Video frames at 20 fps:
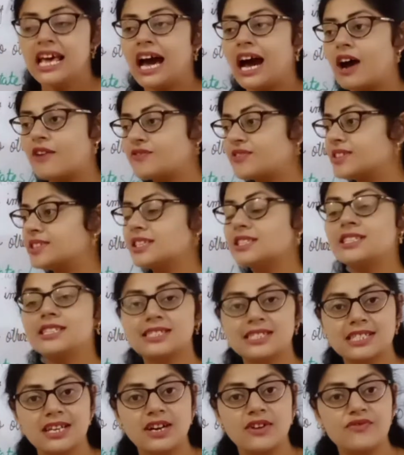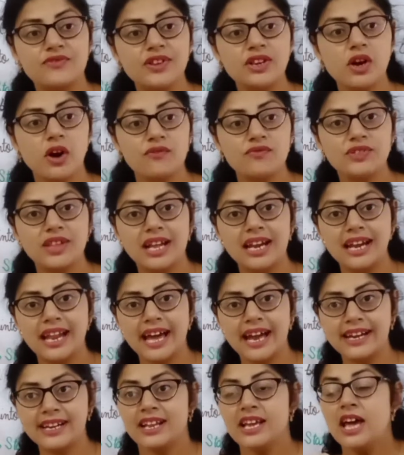after the discovery of the
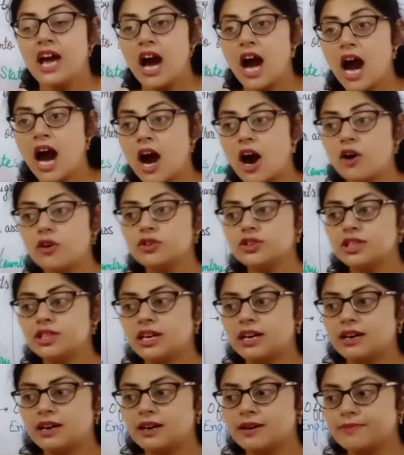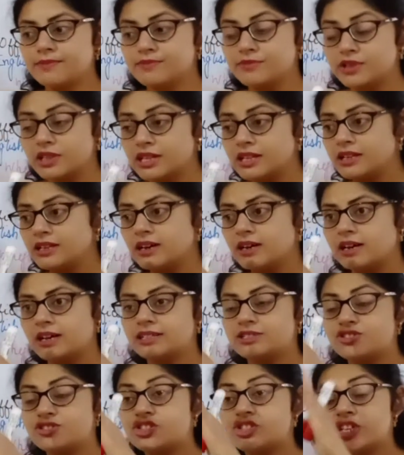land, how
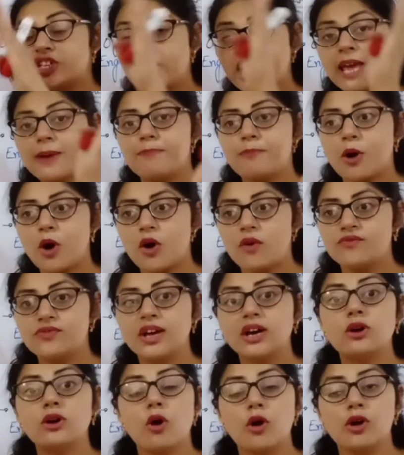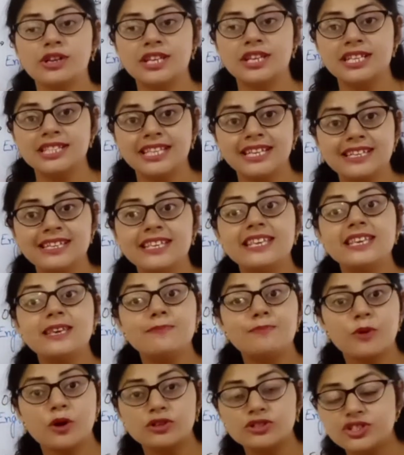the shape of the continent
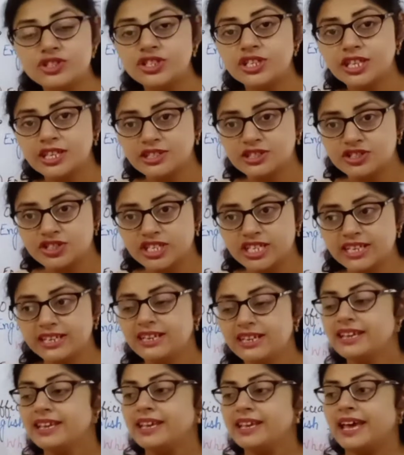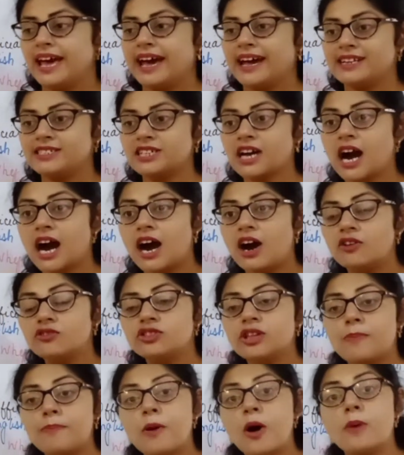keep on changing, and how
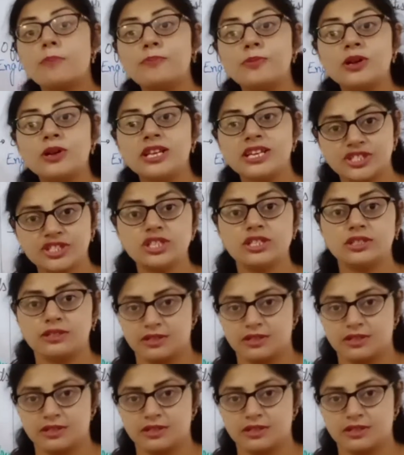the population,